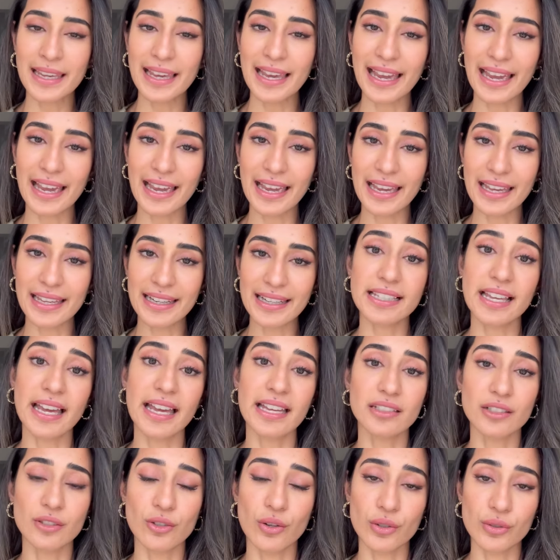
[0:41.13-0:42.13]
and
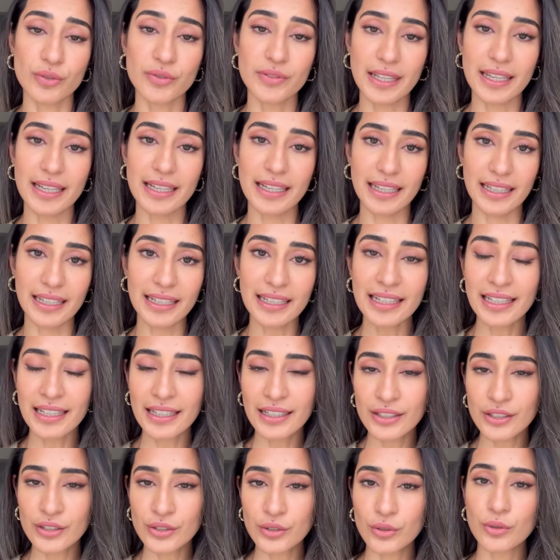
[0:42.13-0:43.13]
had a lot of thinning.
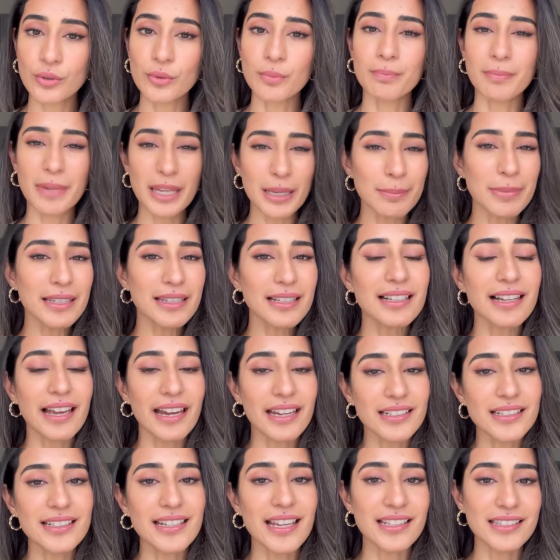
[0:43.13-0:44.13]
So maybe the
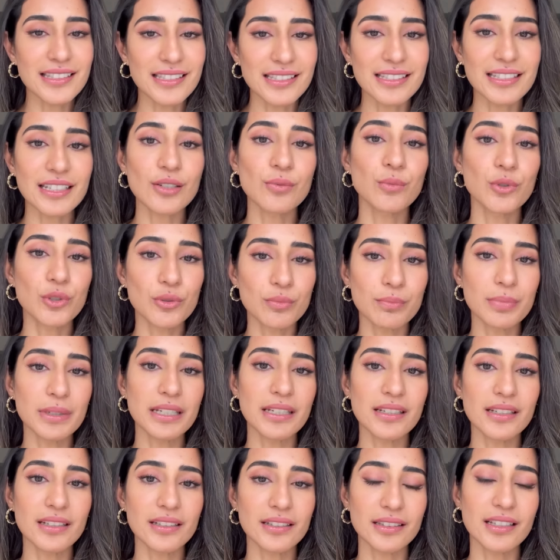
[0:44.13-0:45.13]
lighter density would
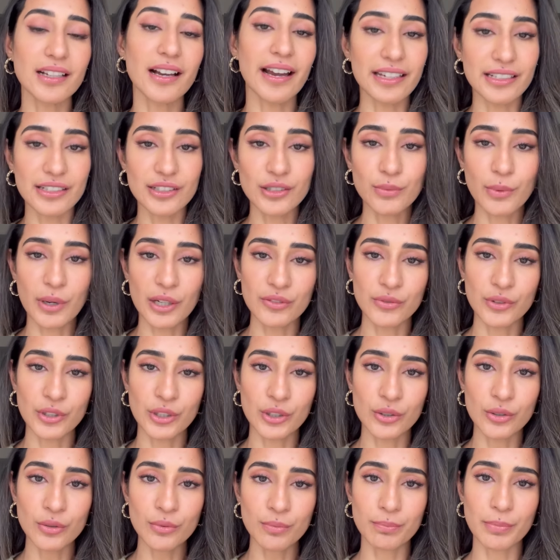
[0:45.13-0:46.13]
be the ideal one for
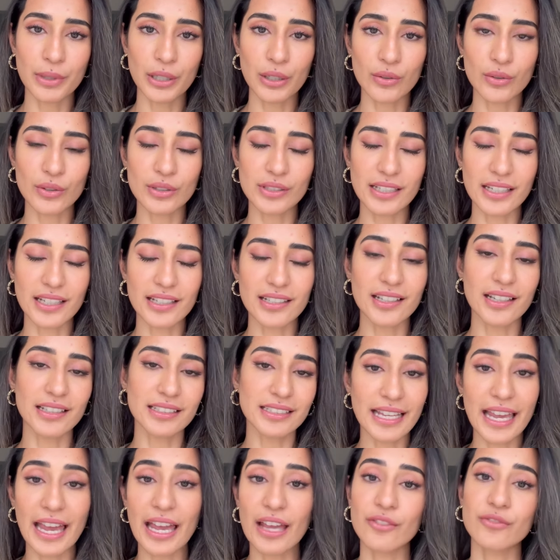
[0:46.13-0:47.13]
you because it
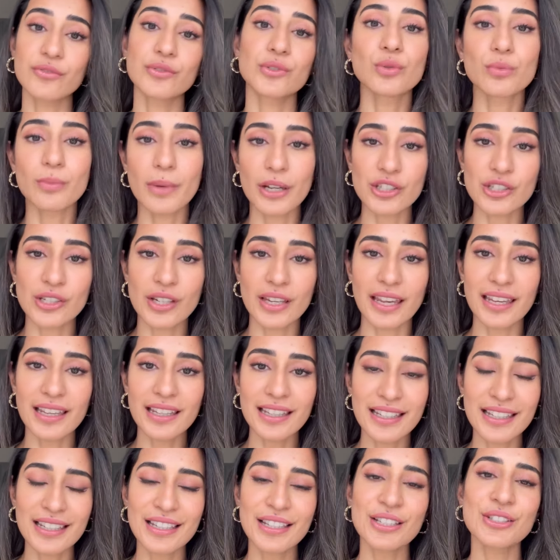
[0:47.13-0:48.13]
doesn't have too much hair.
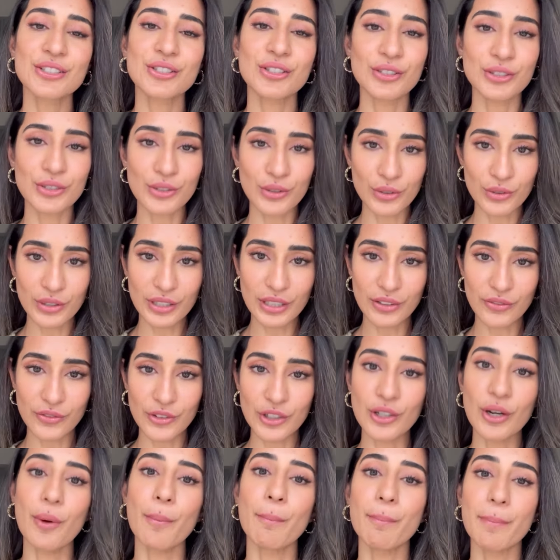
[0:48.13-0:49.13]
So it's going to give
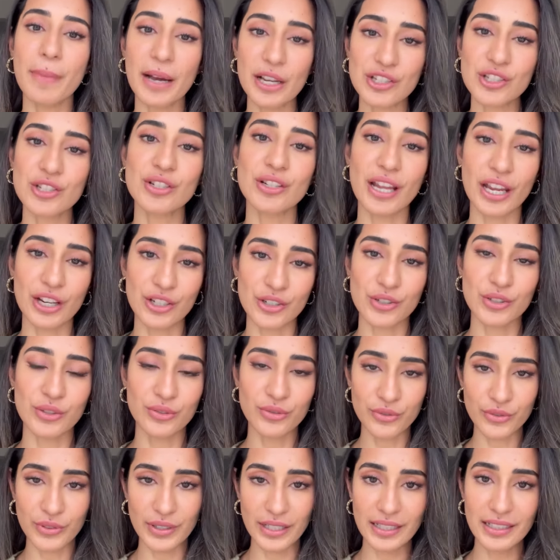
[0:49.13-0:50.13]
you a much natural
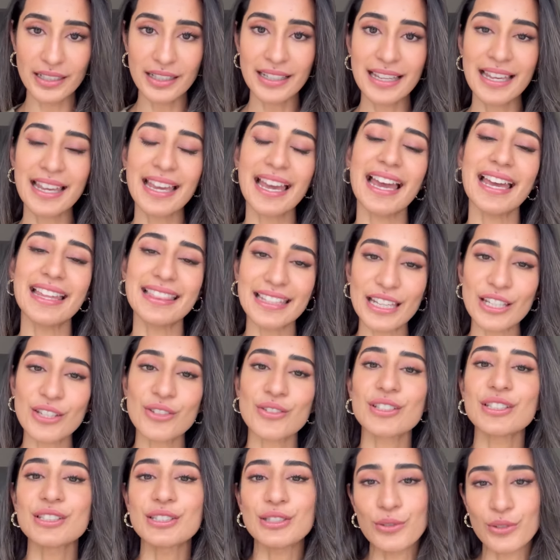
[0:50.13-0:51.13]
feel and then you
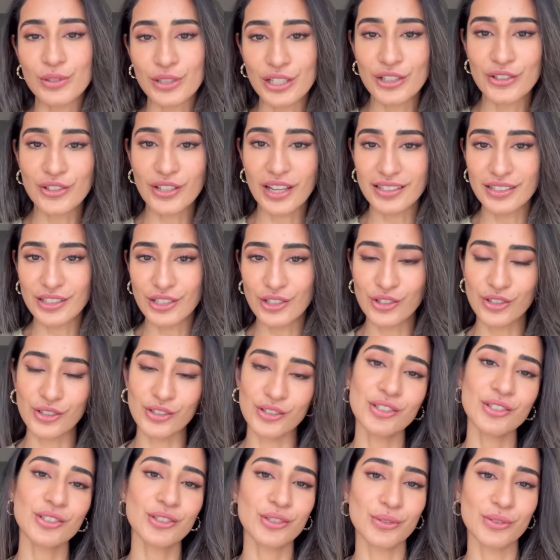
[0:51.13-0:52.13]
can slowly
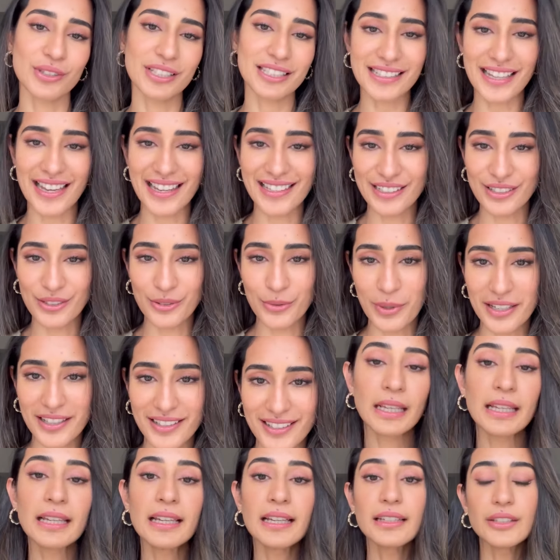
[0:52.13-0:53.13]
transition to the standard one.
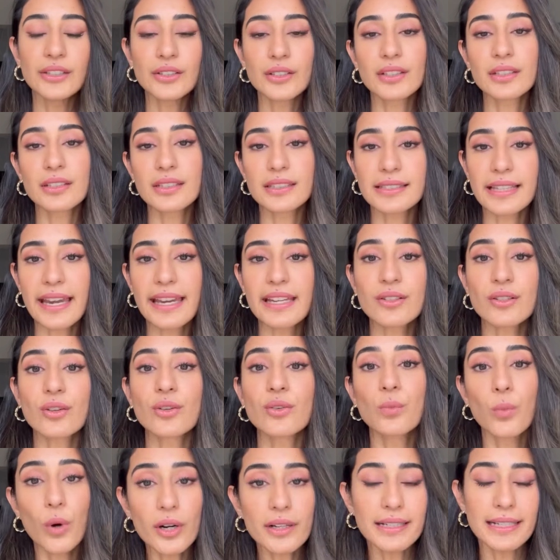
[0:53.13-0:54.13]
You can decide
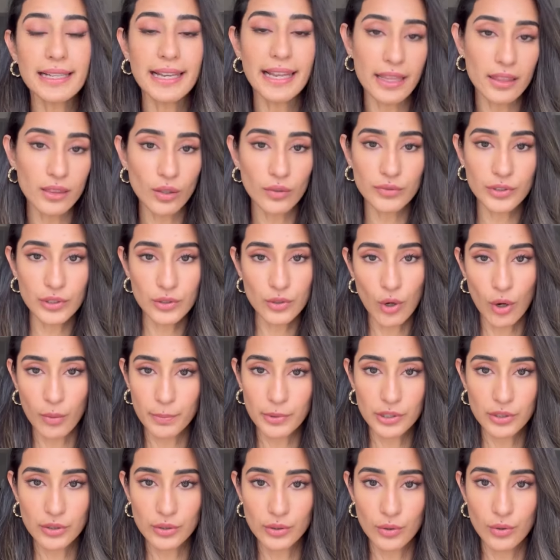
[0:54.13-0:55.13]
on what length of the
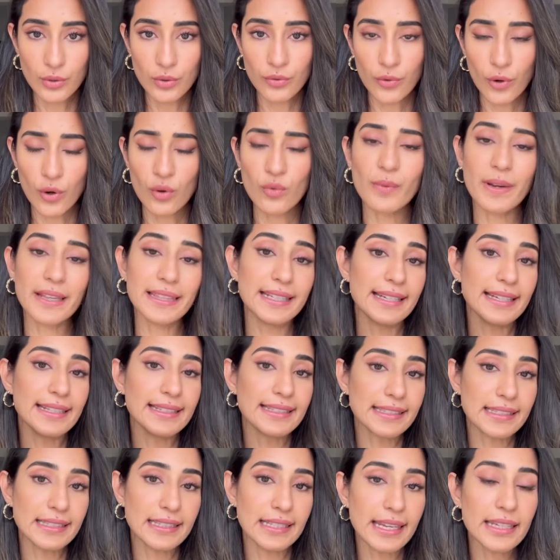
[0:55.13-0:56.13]
topper to go for, whether
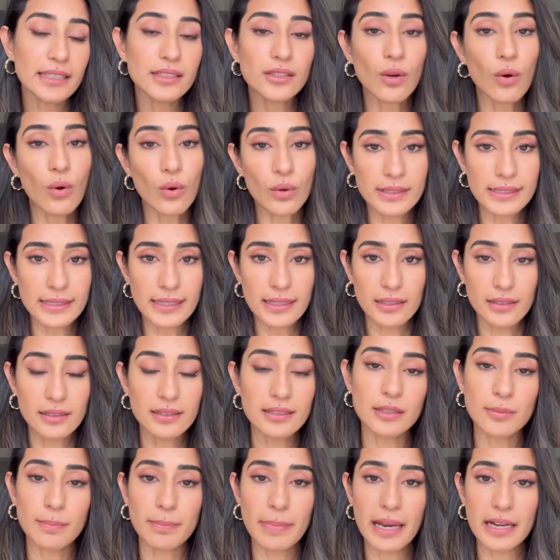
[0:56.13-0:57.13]
it's lace or silk,
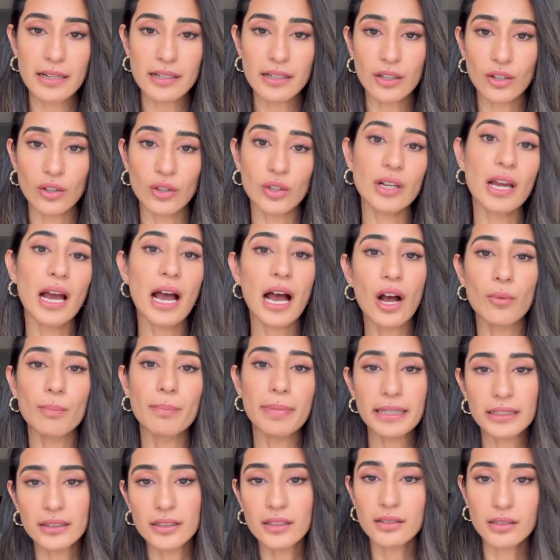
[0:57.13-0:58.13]
depending on how
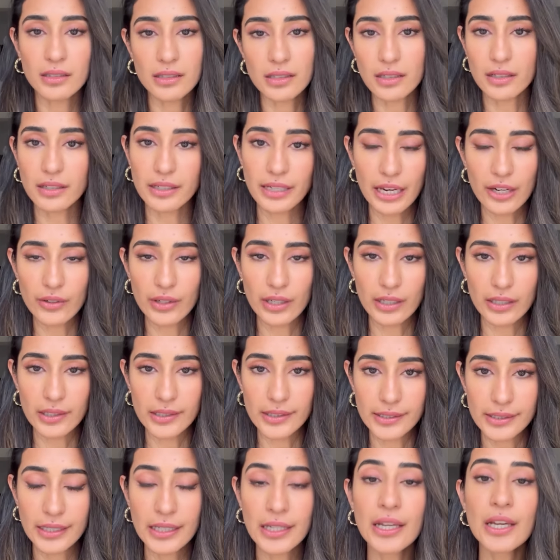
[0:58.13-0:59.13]
big the concern area
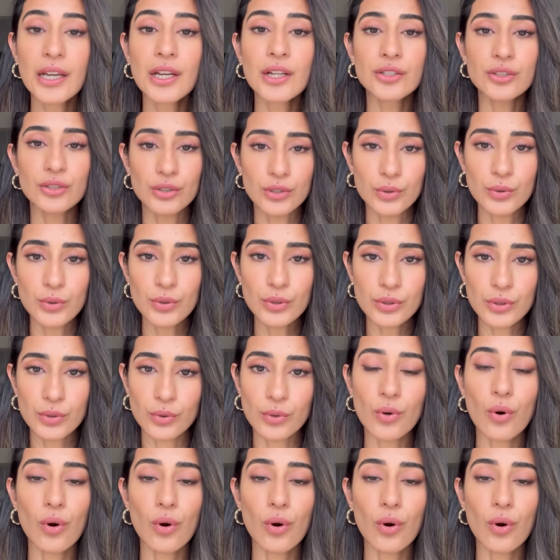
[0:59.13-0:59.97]
is. To do so,